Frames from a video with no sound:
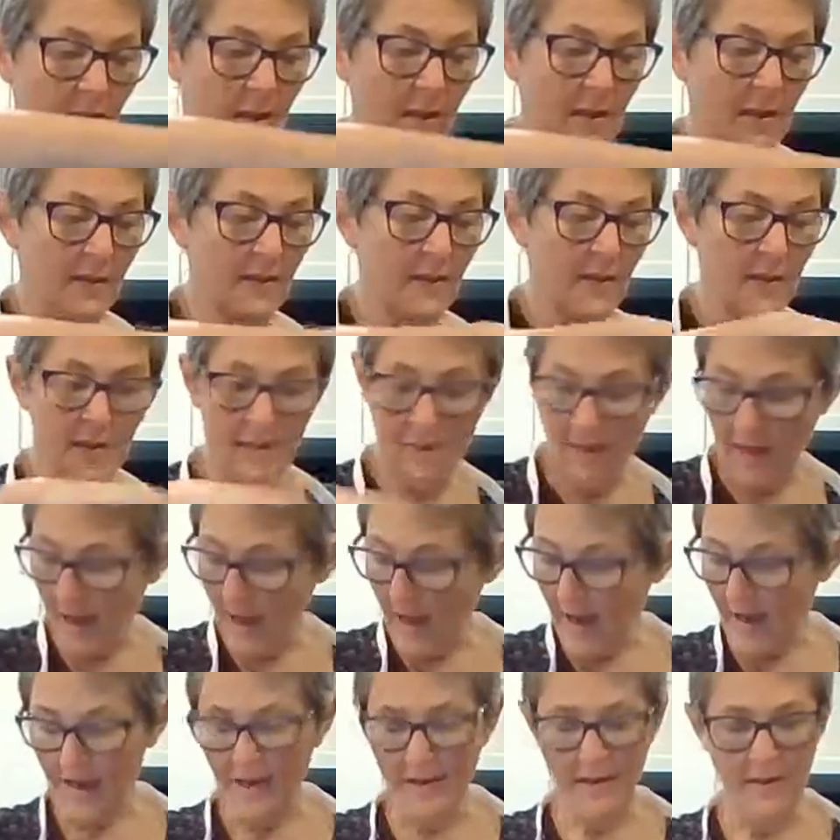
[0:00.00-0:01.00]
in like
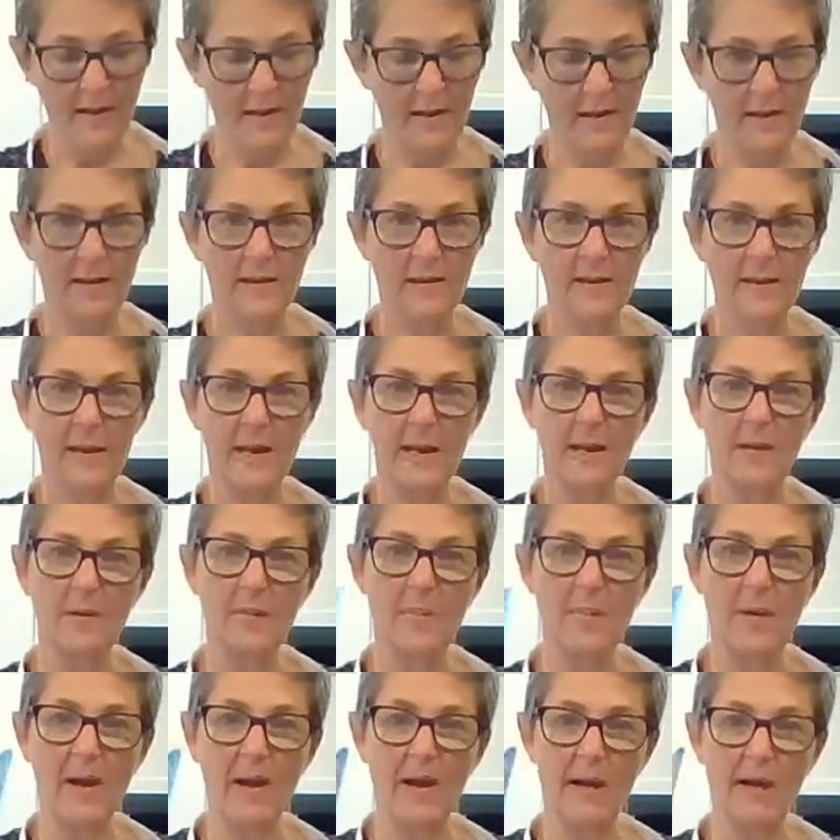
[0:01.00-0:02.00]
that. Take
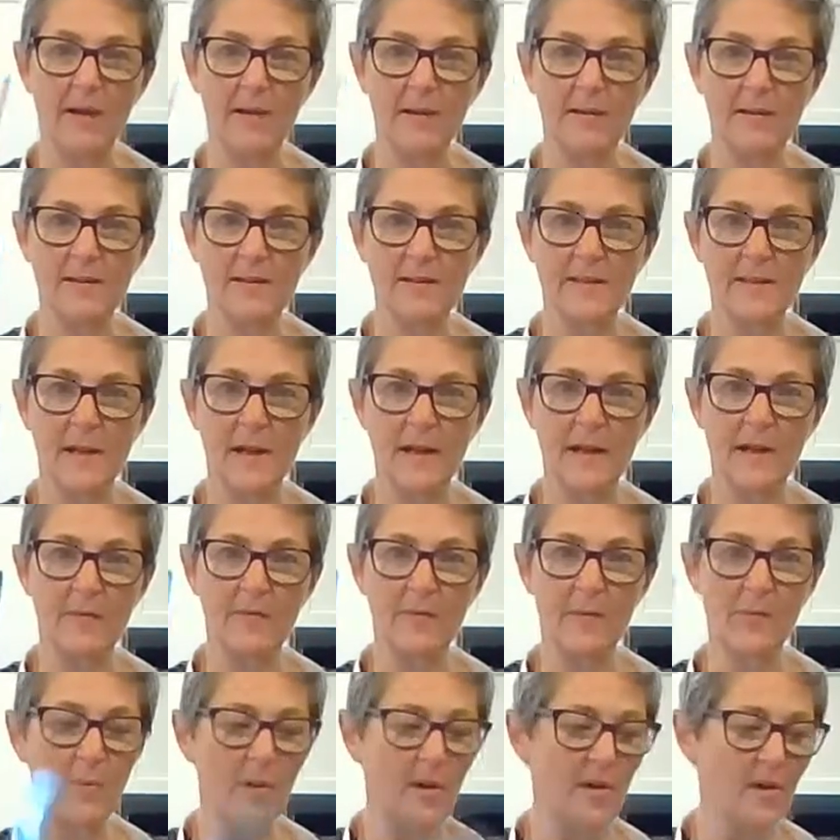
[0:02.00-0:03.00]
the back side
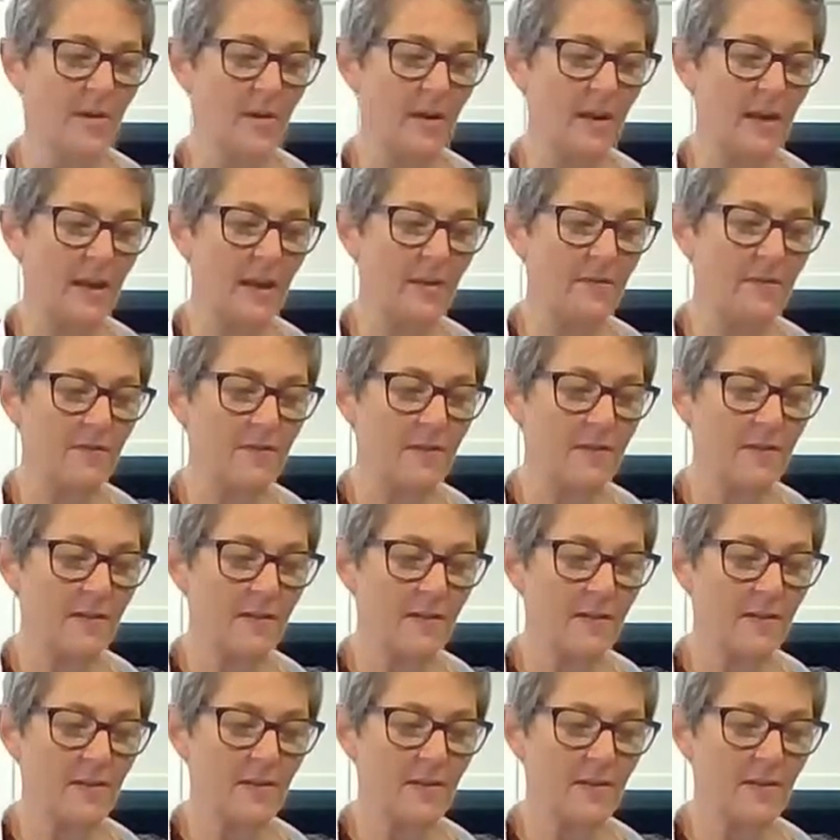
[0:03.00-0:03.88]
of a butter knife,